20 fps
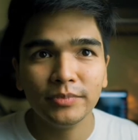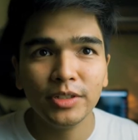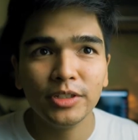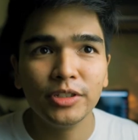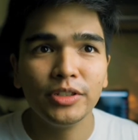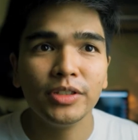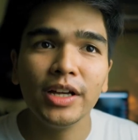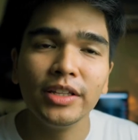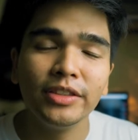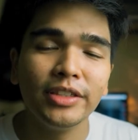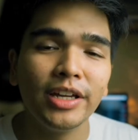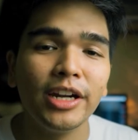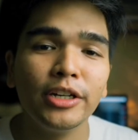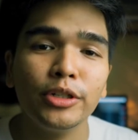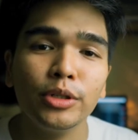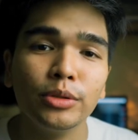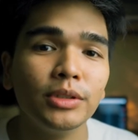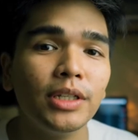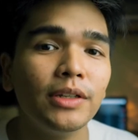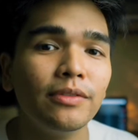It's not that I
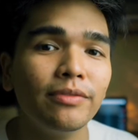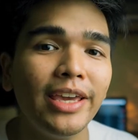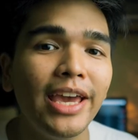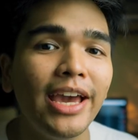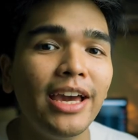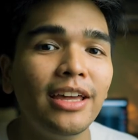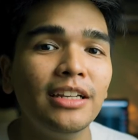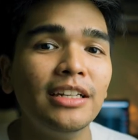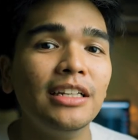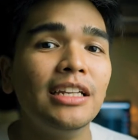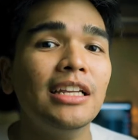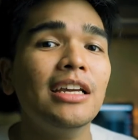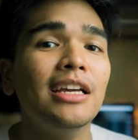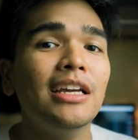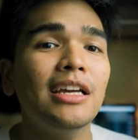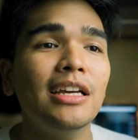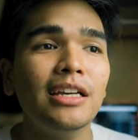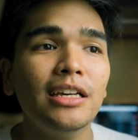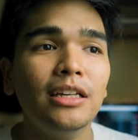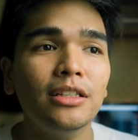don't love Canon,
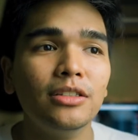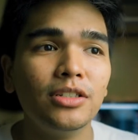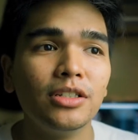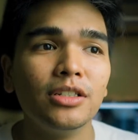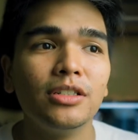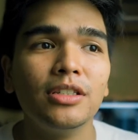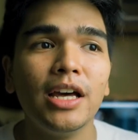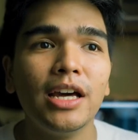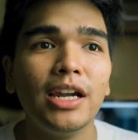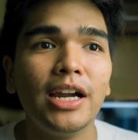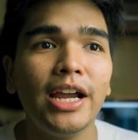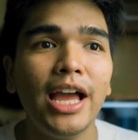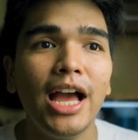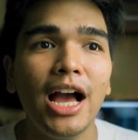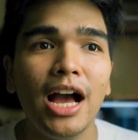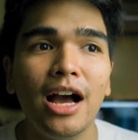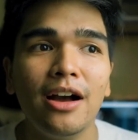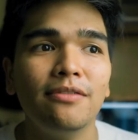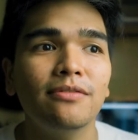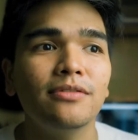it's just that I
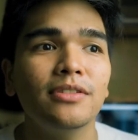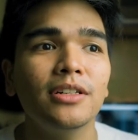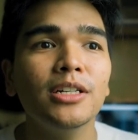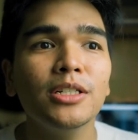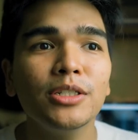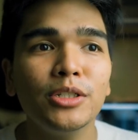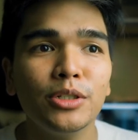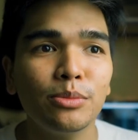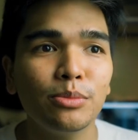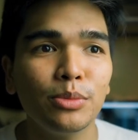have to